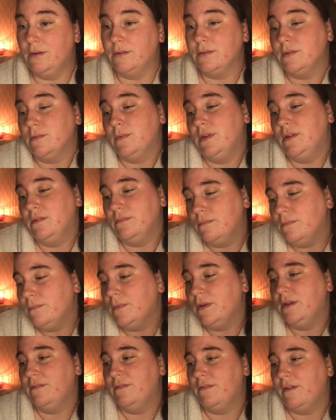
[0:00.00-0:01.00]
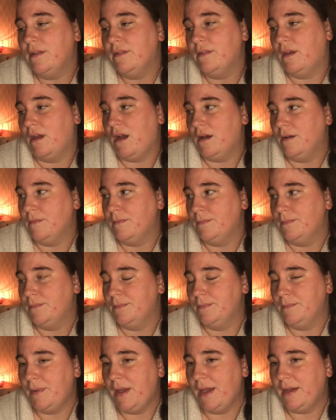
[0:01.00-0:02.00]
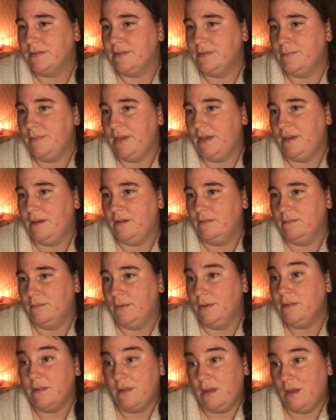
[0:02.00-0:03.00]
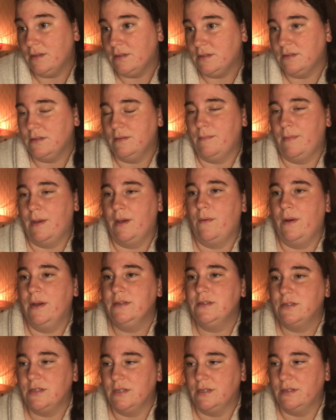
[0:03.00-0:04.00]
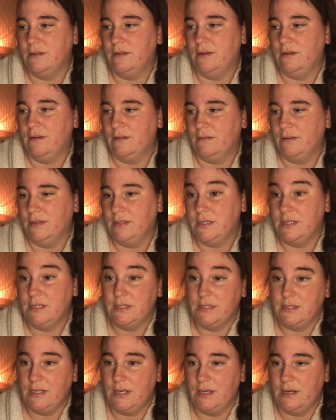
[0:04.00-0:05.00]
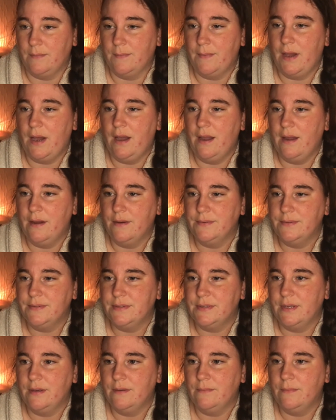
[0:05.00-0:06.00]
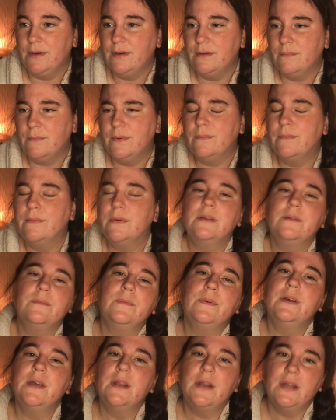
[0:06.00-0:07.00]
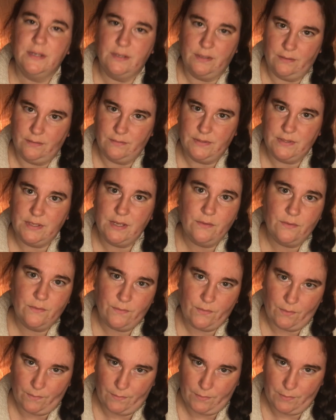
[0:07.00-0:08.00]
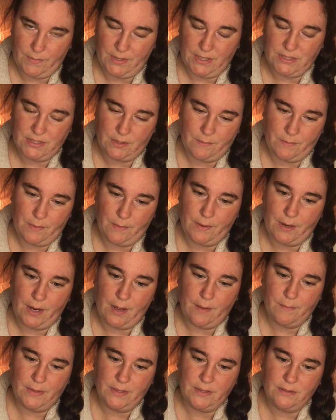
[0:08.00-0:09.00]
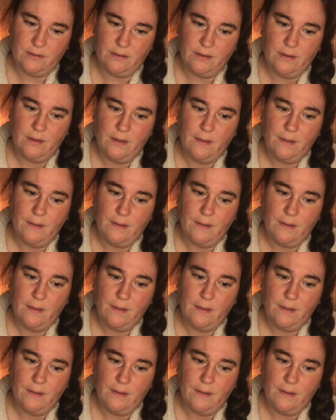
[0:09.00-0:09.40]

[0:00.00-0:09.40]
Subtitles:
So when he finally got back to me with the answer to my question, because he's a stand-up guy, I was like, what can I do? Stay on the phone with me and tell me what happened.